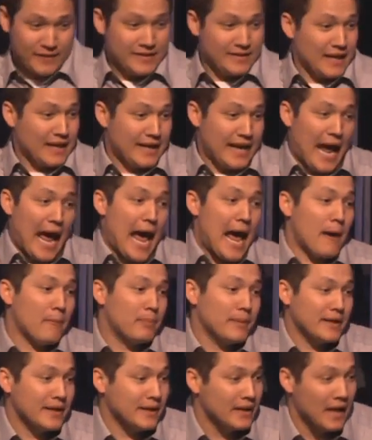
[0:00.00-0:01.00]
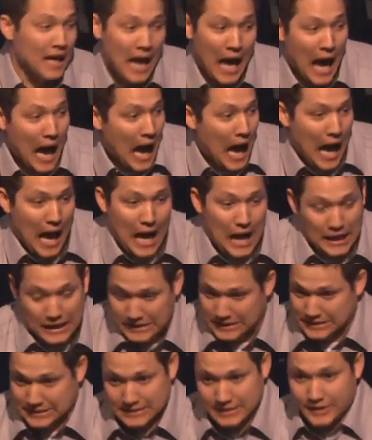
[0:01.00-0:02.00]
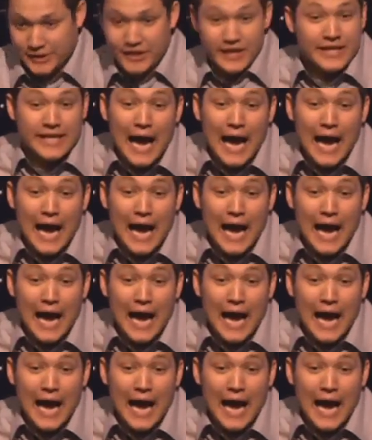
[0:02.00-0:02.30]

it doesn't happen, you